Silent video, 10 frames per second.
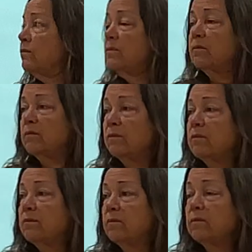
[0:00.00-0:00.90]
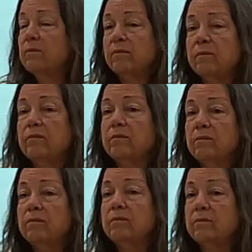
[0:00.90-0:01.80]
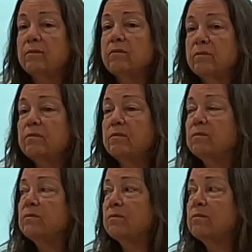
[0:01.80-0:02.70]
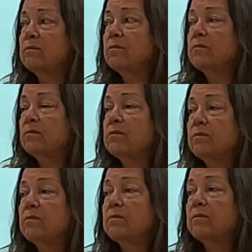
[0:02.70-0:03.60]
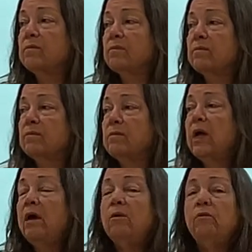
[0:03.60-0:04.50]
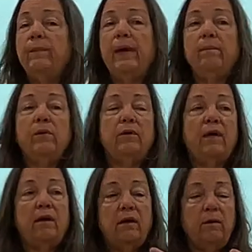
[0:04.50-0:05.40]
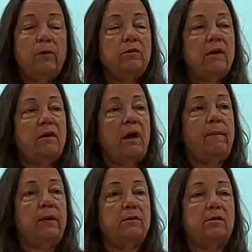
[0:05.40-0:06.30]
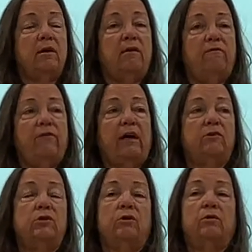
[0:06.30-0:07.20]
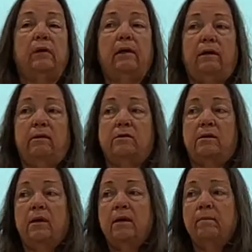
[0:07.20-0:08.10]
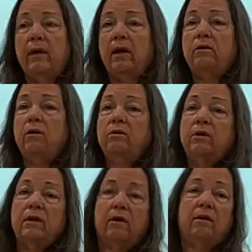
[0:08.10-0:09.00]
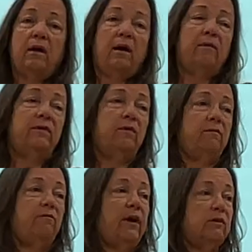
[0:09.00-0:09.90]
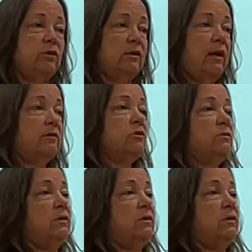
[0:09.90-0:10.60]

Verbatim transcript: she'll reply because she's not the teacher. I think she'll reply. Remember that hemodynamics and infection are linked. But I know you're not going to have an infection lecture